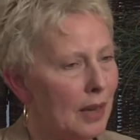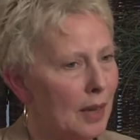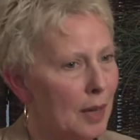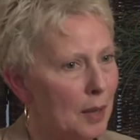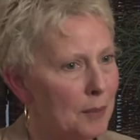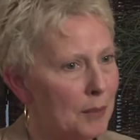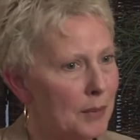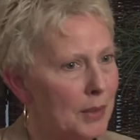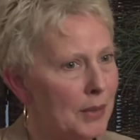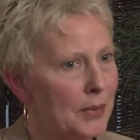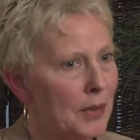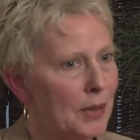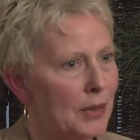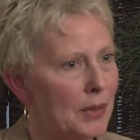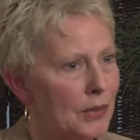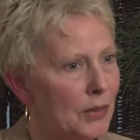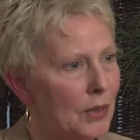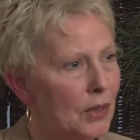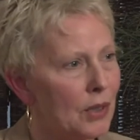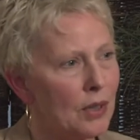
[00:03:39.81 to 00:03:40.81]
that
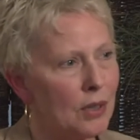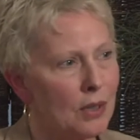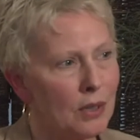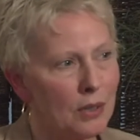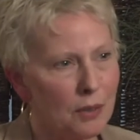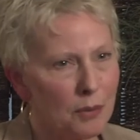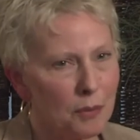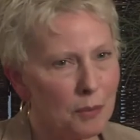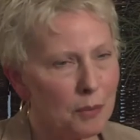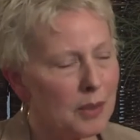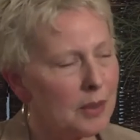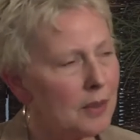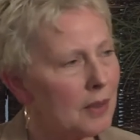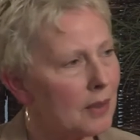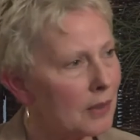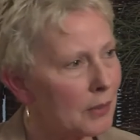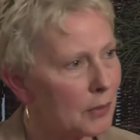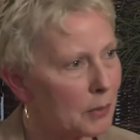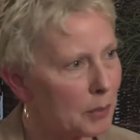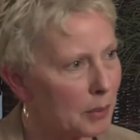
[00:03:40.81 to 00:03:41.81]
there is a
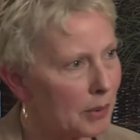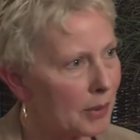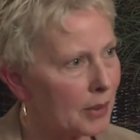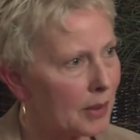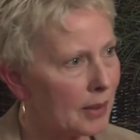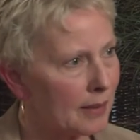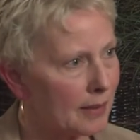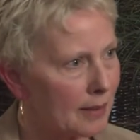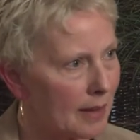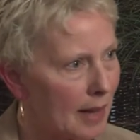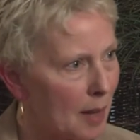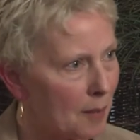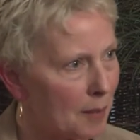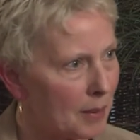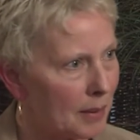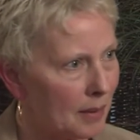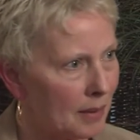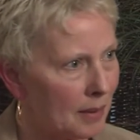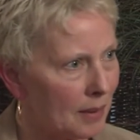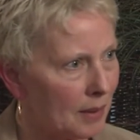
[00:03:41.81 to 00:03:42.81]
human experience
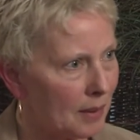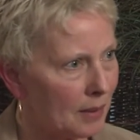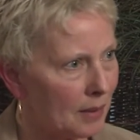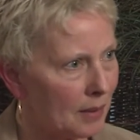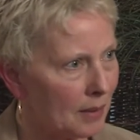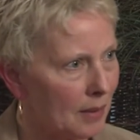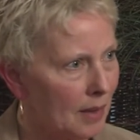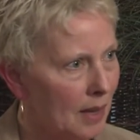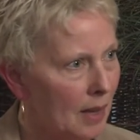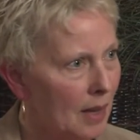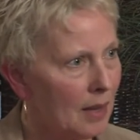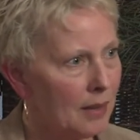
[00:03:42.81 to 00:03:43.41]
happening here,